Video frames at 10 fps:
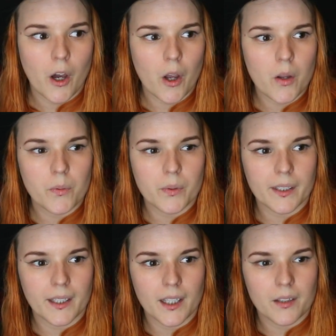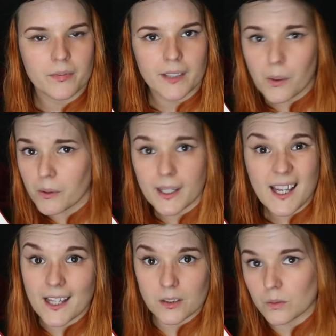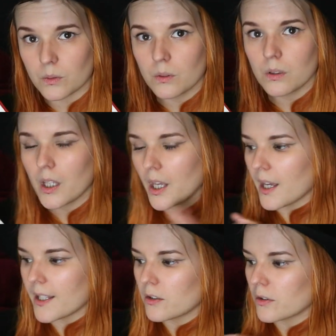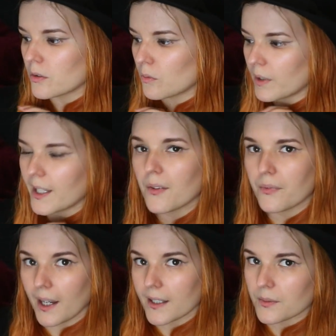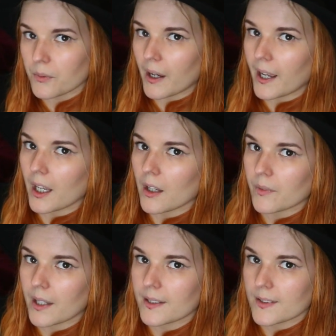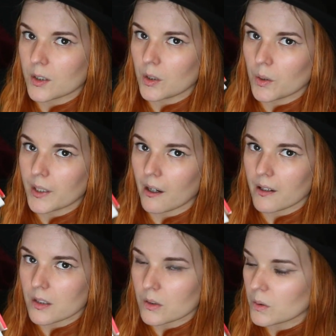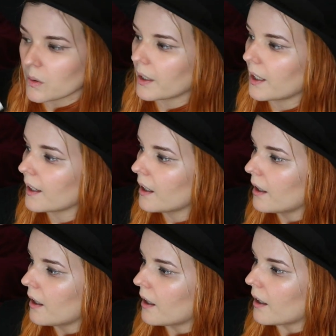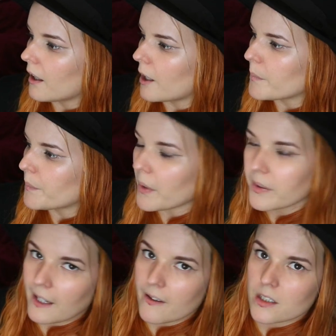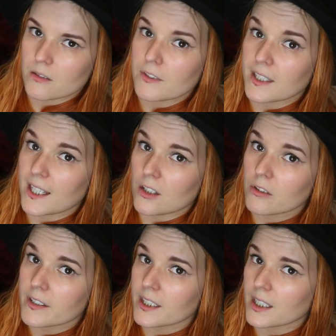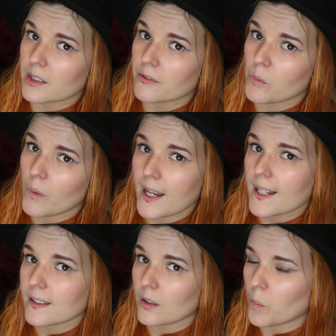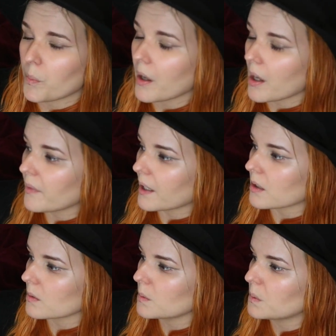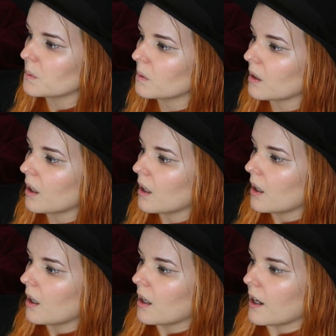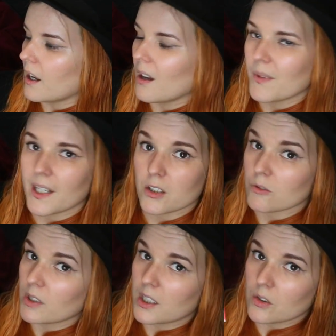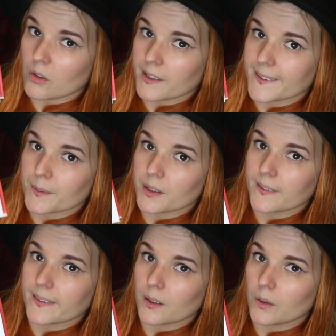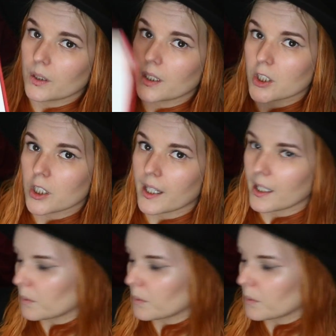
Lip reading: overly flowery at all. It's just a really effective way of getting these two characters talking. Both characters are really interesting in different ways. They're not perfect at all. And I just really enjoyed this one, so check it